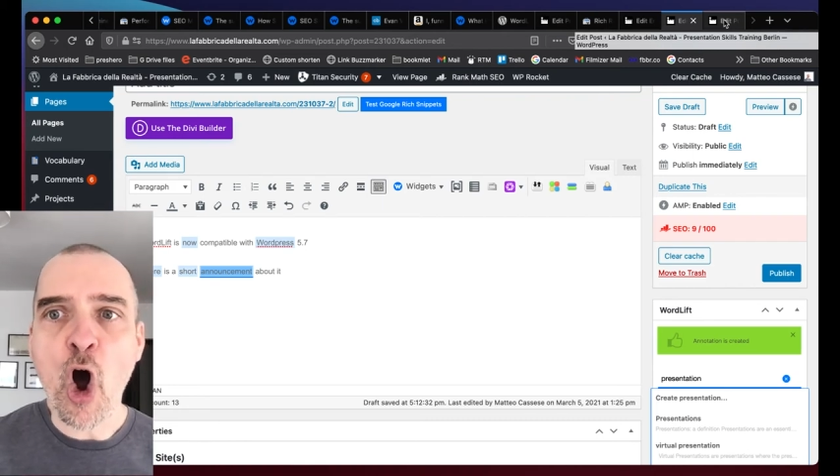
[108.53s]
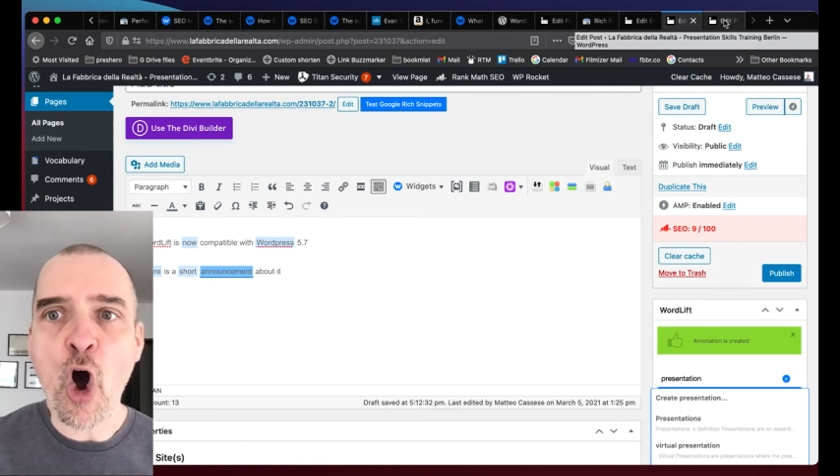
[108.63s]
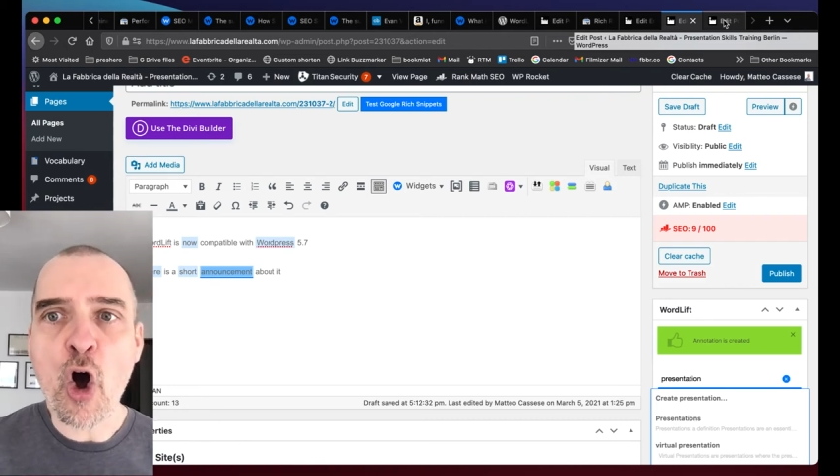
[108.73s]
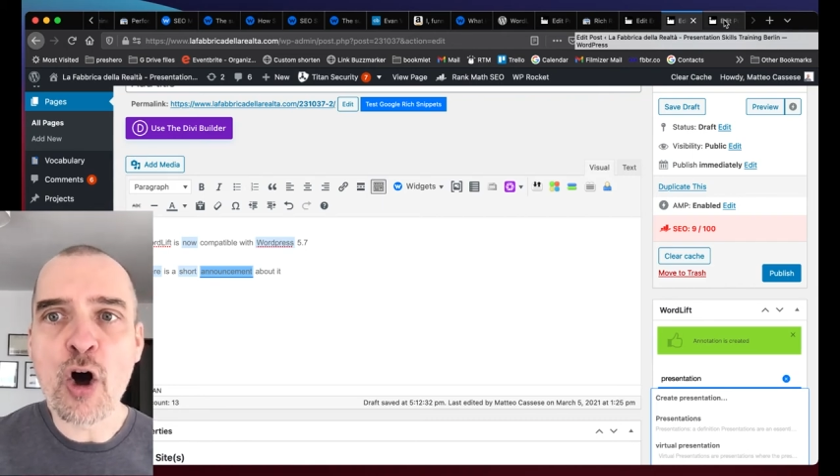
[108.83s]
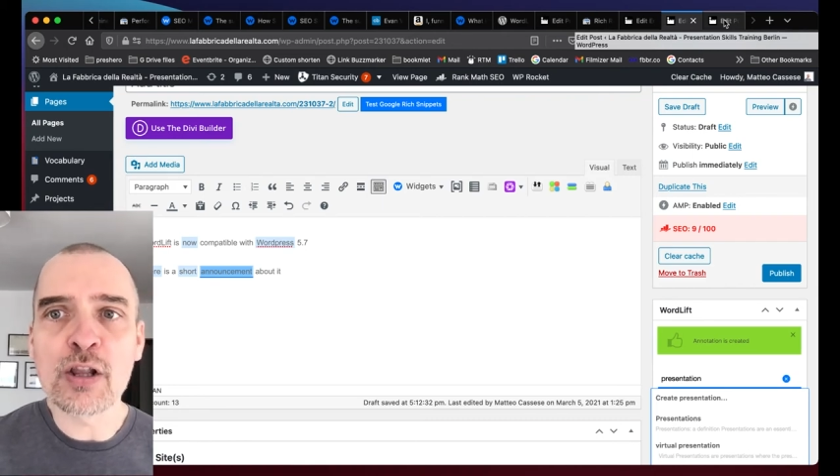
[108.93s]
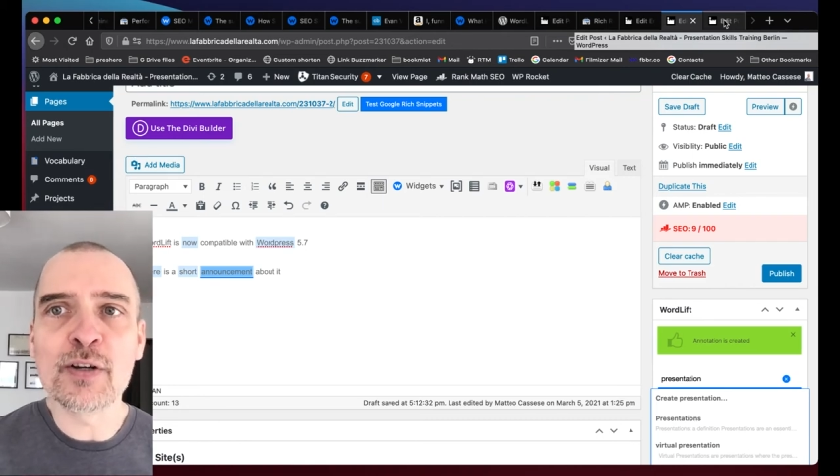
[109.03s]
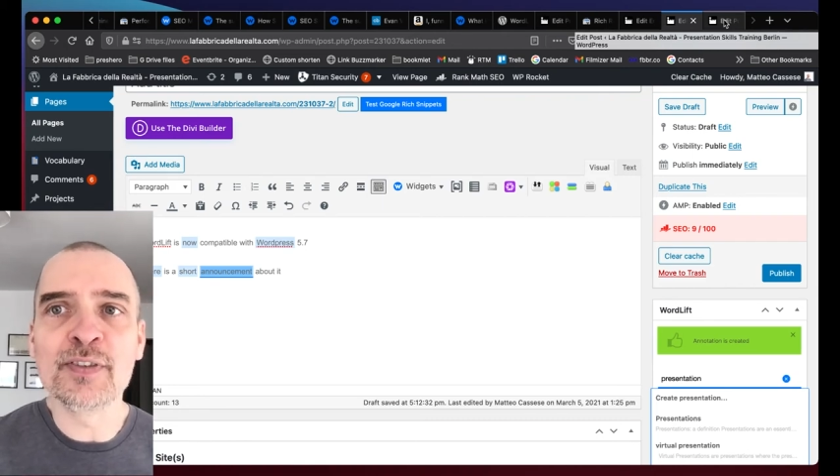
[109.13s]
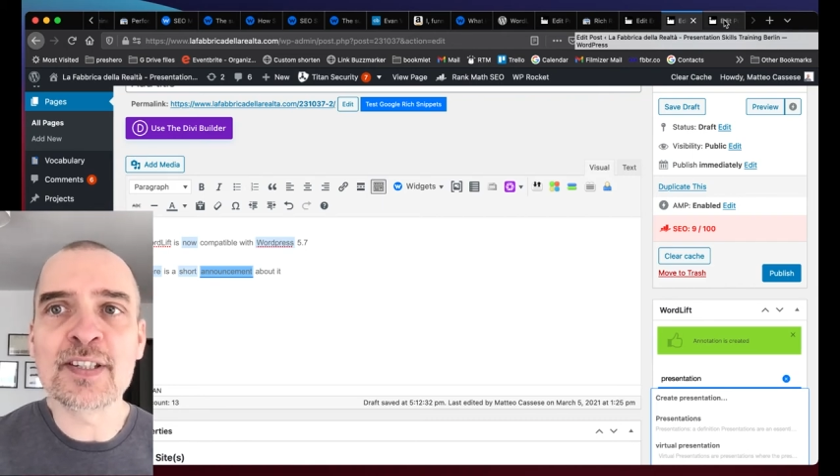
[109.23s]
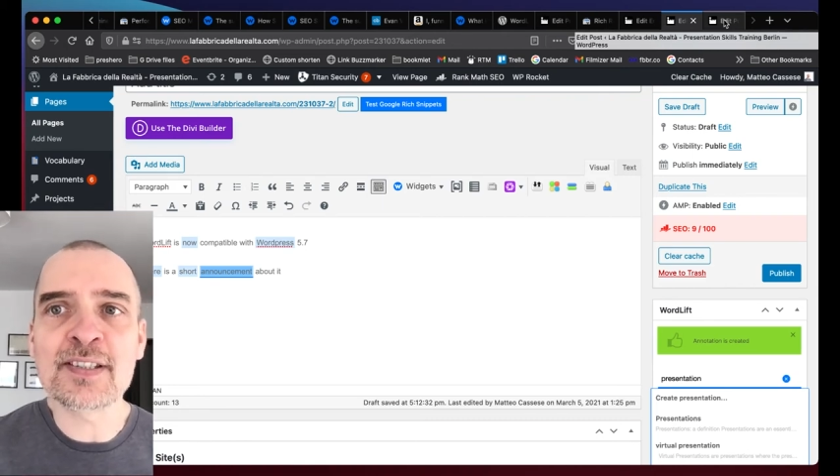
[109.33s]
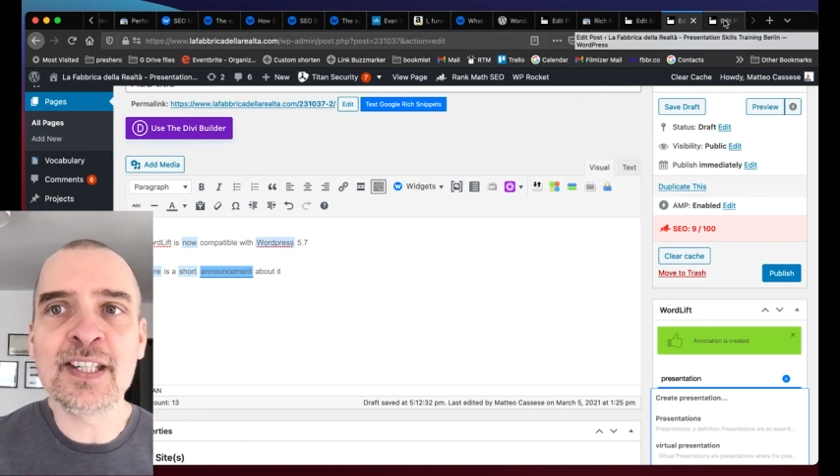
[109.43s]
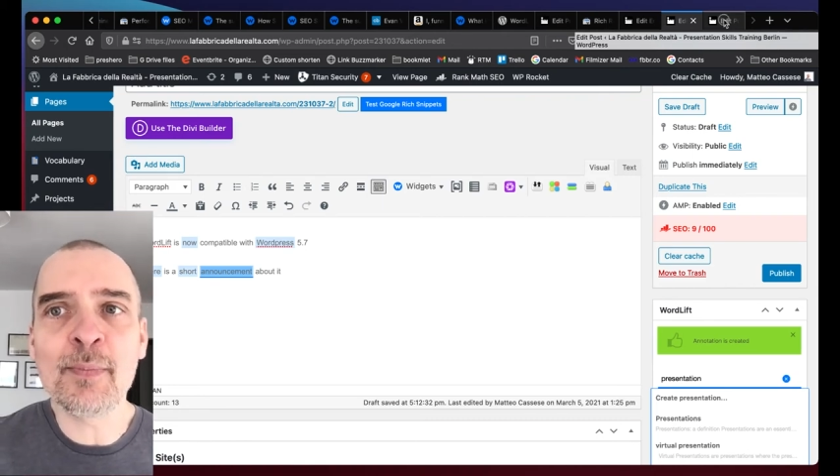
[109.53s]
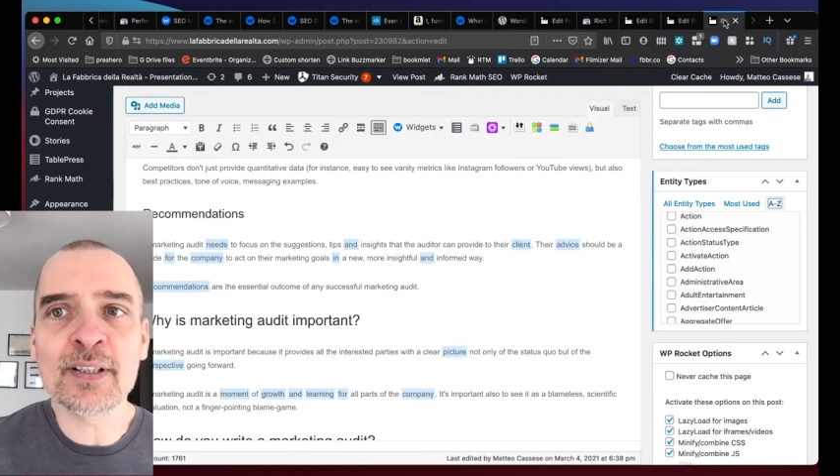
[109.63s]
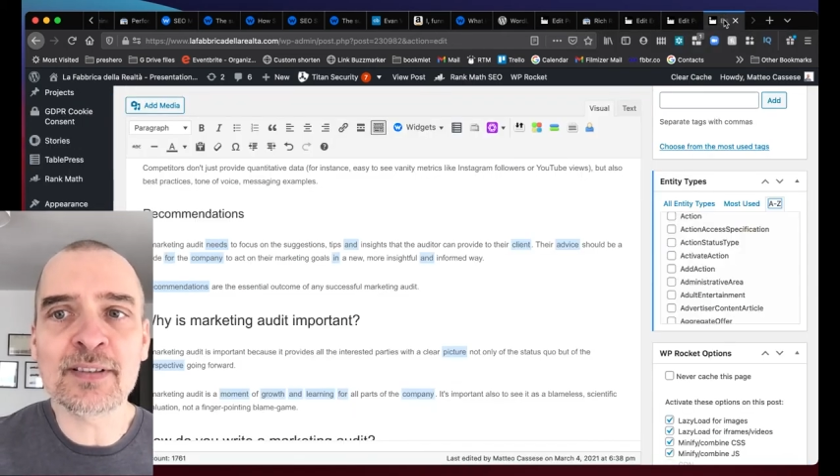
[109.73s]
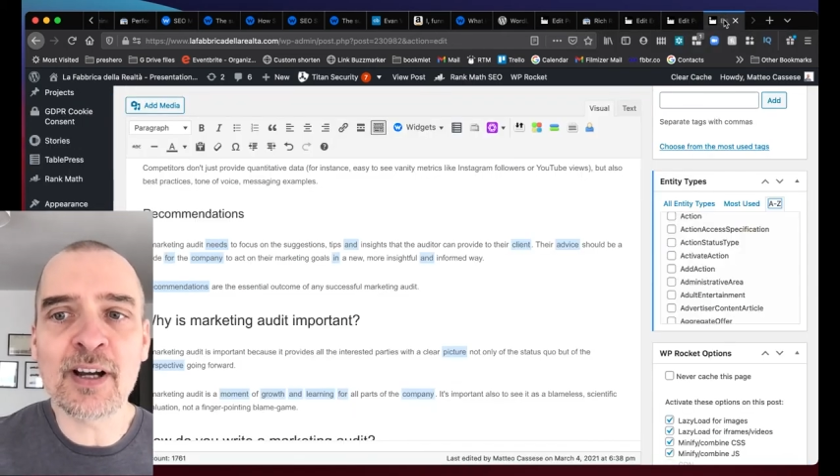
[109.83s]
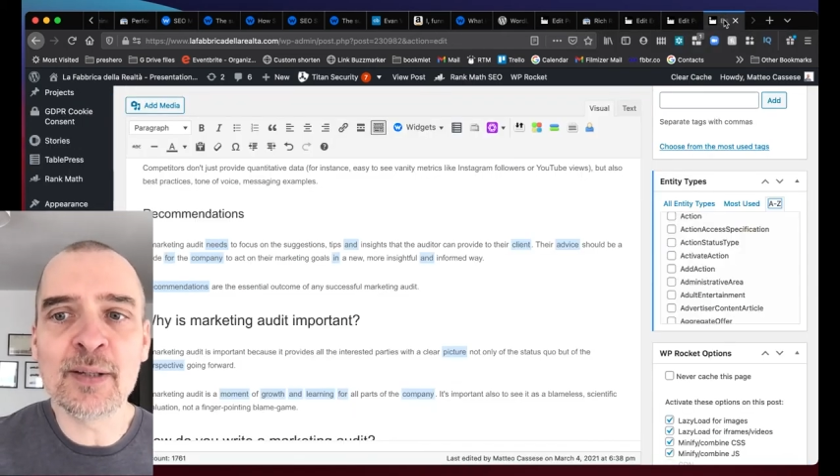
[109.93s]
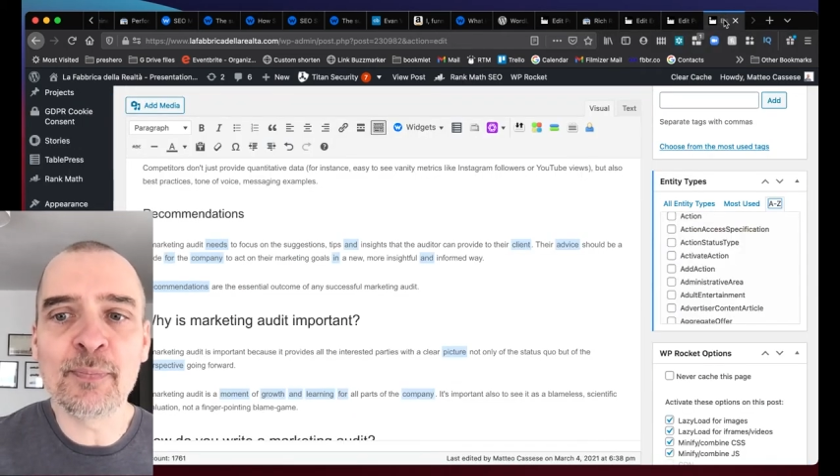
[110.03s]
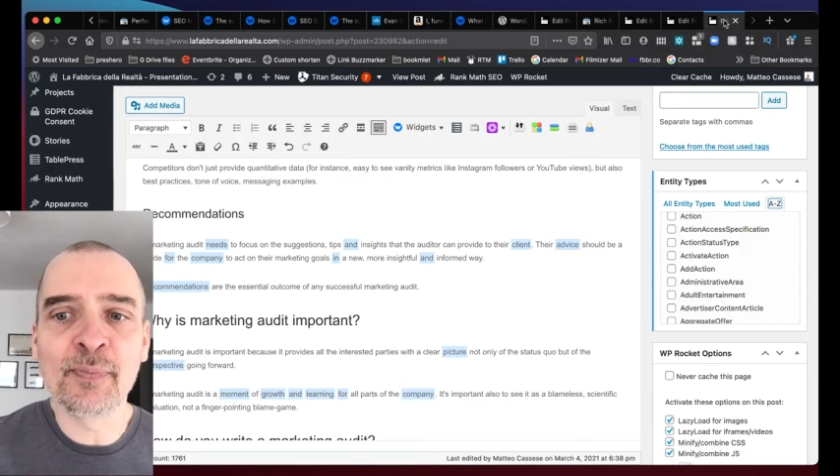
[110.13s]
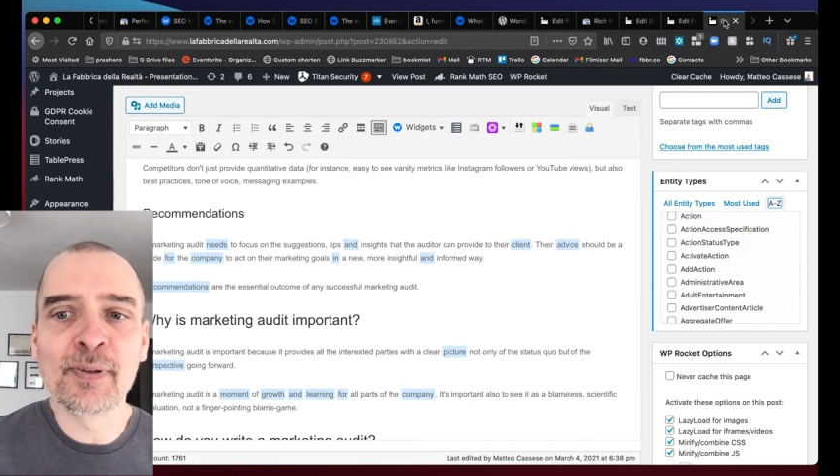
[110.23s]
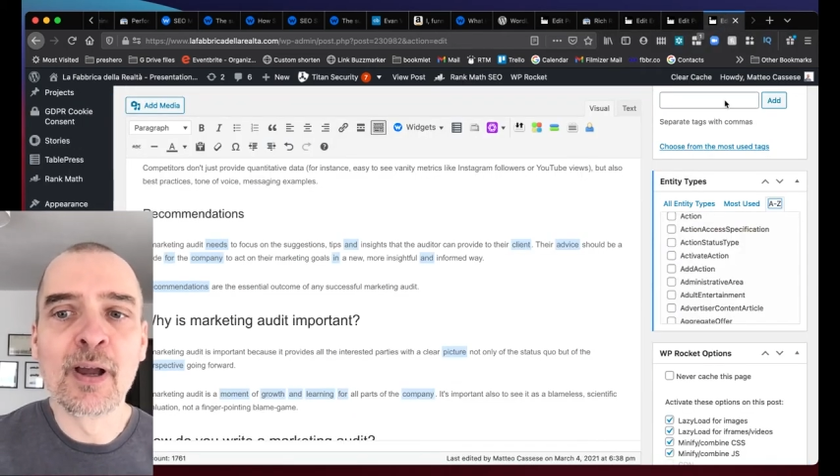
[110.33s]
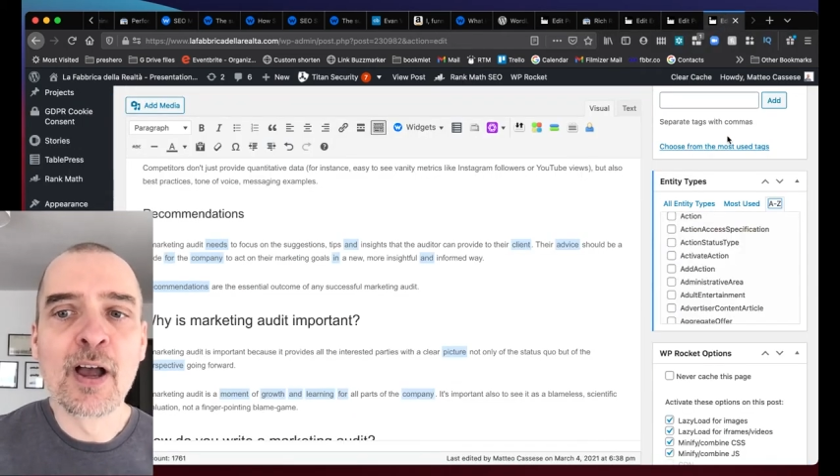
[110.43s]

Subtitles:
all of the schema types,